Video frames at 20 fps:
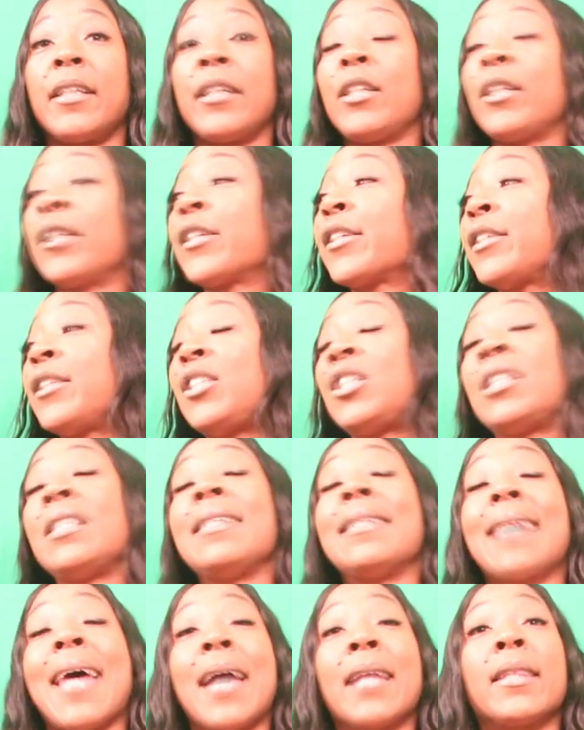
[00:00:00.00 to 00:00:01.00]
Clearly,
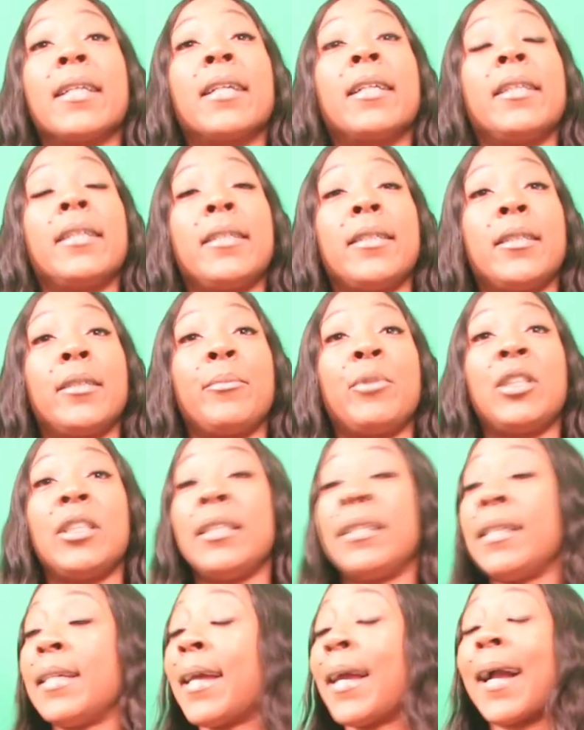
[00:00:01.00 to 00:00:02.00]
she's yeah. at the club.
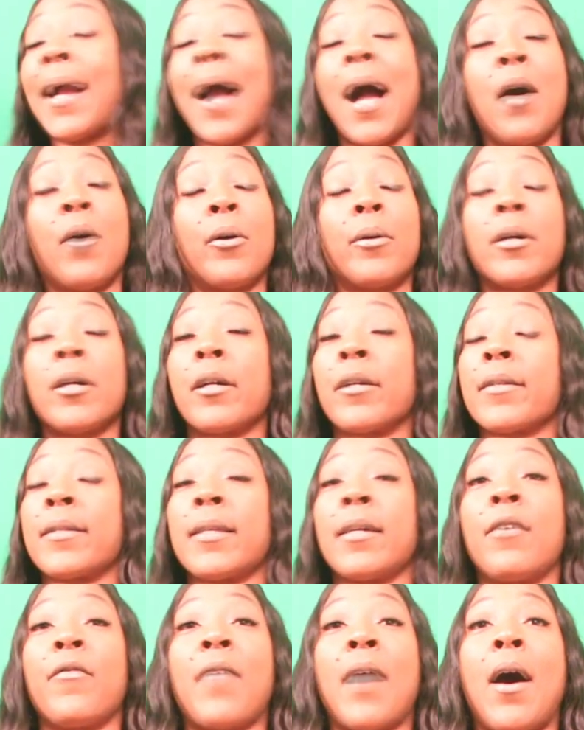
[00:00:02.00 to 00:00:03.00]
She didn't count
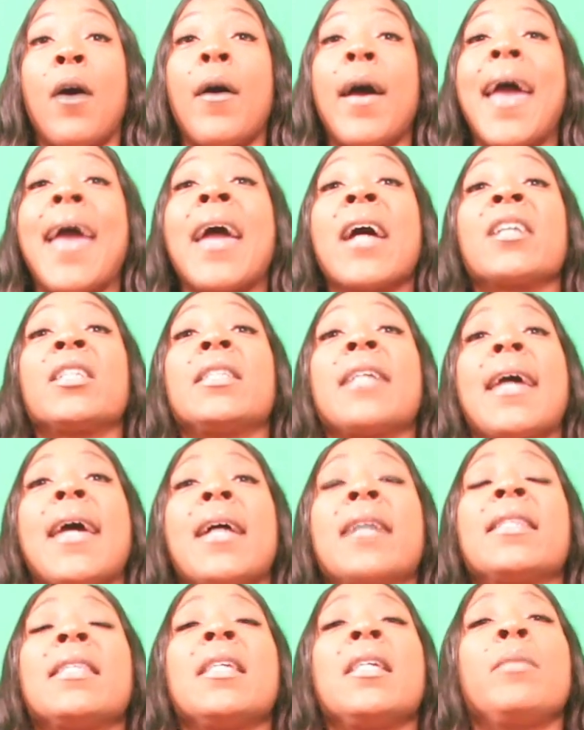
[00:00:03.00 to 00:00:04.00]
herself out. Hashtag
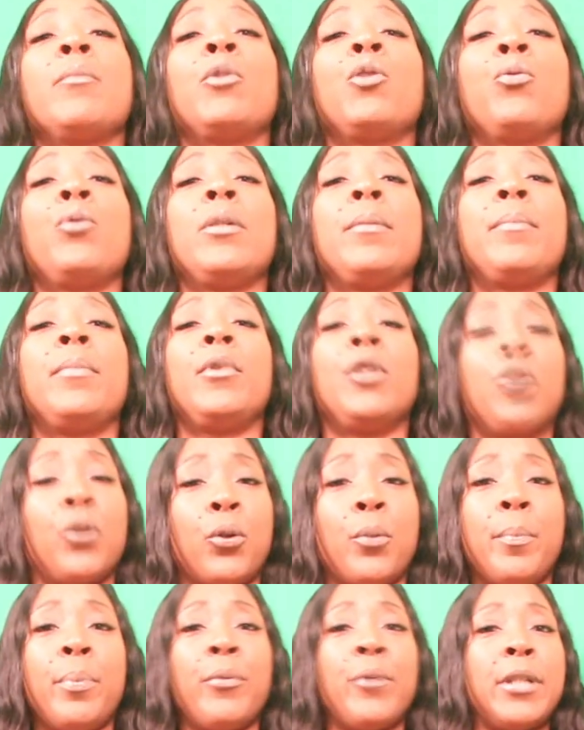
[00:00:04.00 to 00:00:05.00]
right. Team booty,
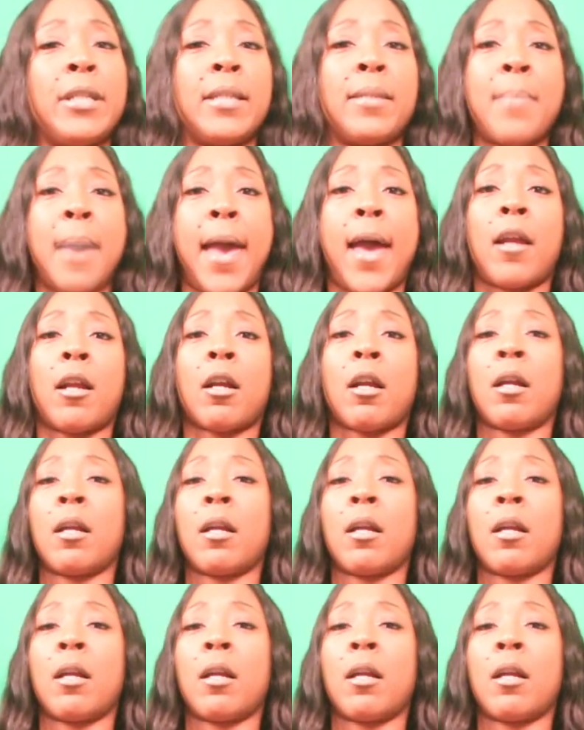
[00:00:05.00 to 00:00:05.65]
Little Booties Matter.